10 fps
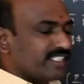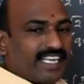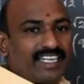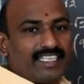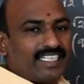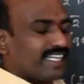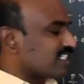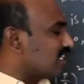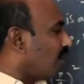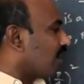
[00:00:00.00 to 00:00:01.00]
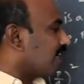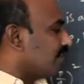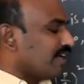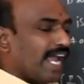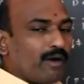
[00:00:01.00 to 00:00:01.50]
is an irrational.
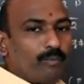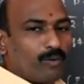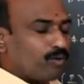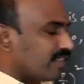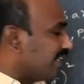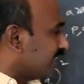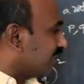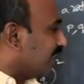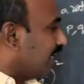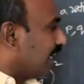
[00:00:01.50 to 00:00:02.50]
Already we have proved that.